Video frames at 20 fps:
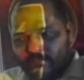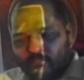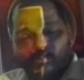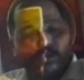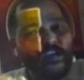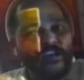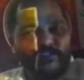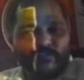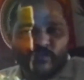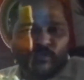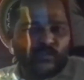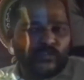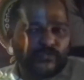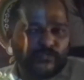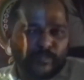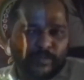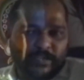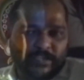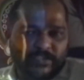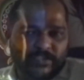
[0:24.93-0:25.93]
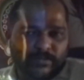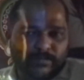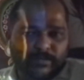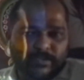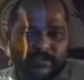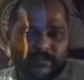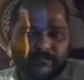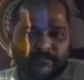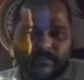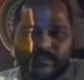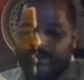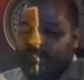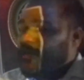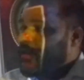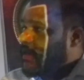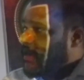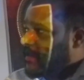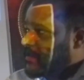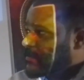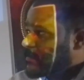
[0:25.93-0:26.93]
Mughal School of Miniature Painting.
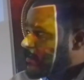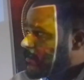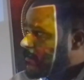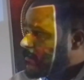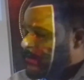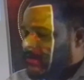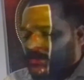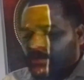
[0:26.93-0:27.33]
It's a